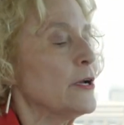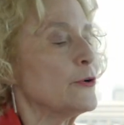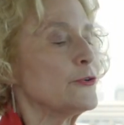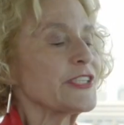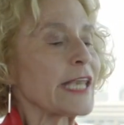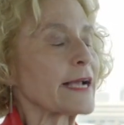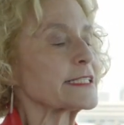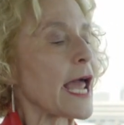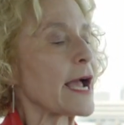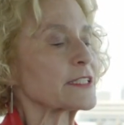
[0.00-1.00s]
whose
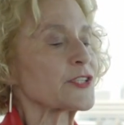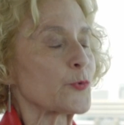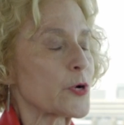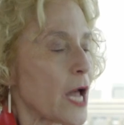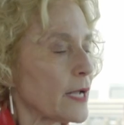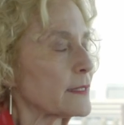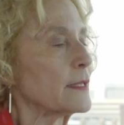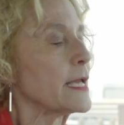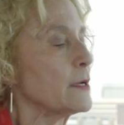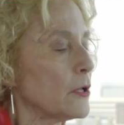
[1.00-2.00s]
sex acts were not
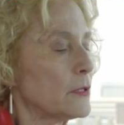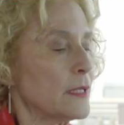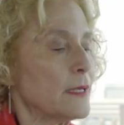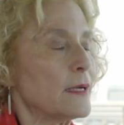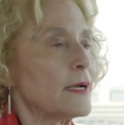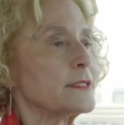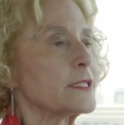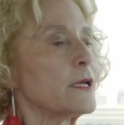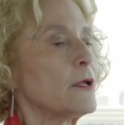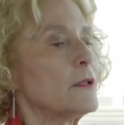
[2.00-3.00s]
legal
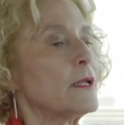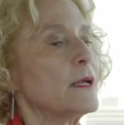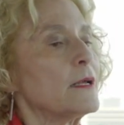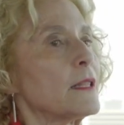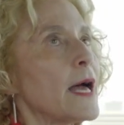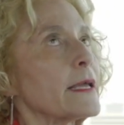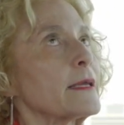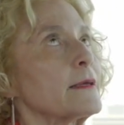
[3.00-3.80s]
until, 9